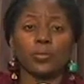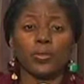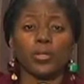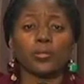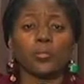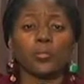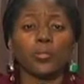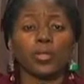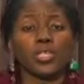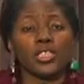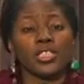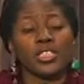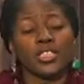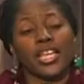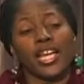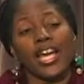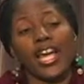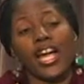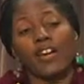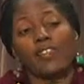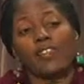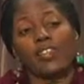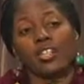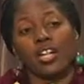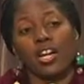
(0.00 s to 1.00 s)
We wanted to
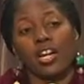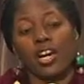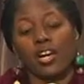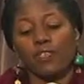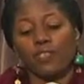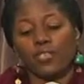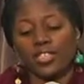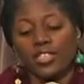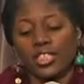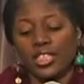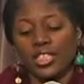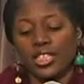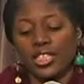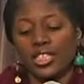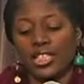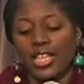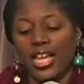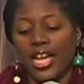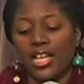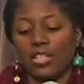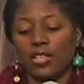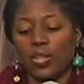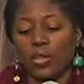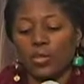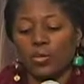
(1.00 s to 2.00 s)
have a conference to
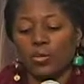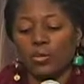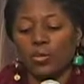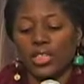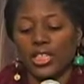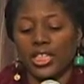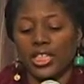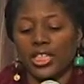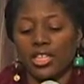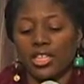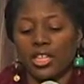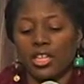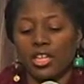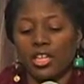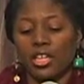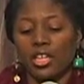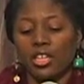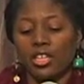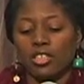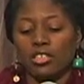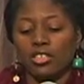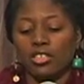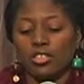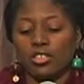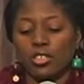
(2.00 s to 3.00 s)
not only
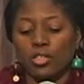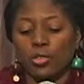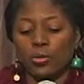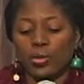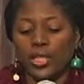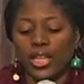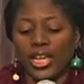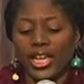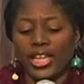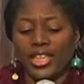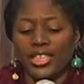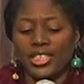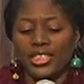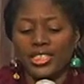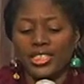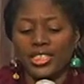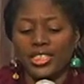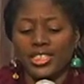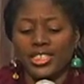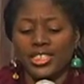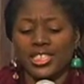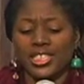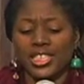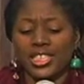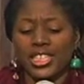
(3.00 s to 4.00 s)
showcase
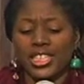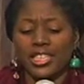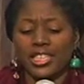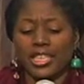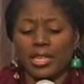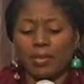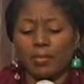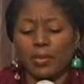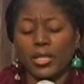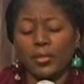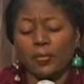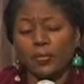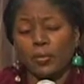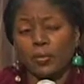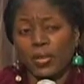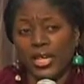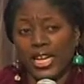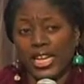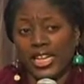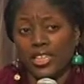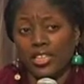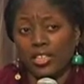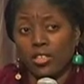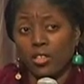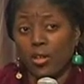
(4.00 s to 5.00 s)
this thing that people
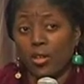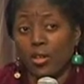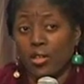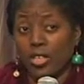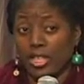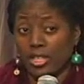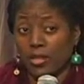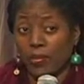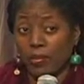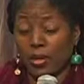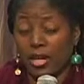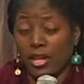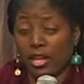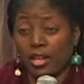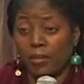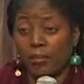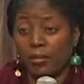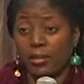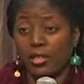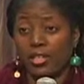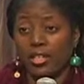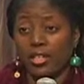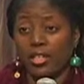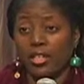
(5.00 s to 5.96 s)
hated called hip-hop,